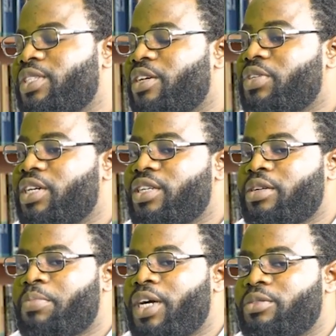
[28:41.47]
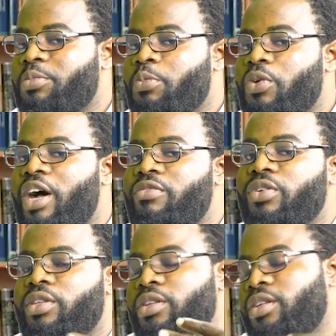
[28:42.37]
African part people have
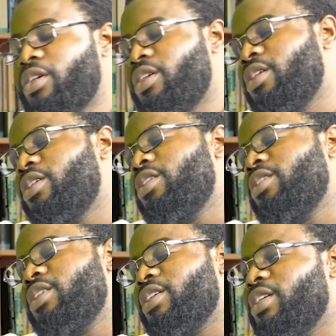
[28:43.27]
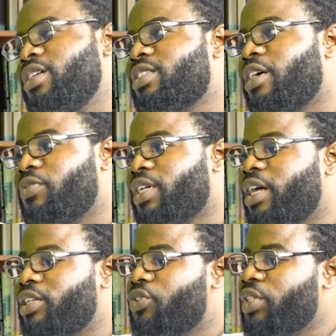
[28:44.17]
on the East
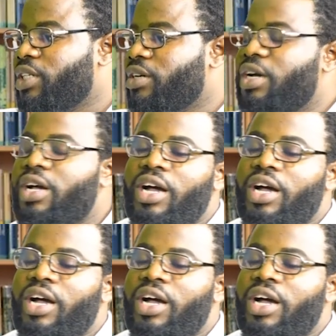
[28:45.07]
African literature,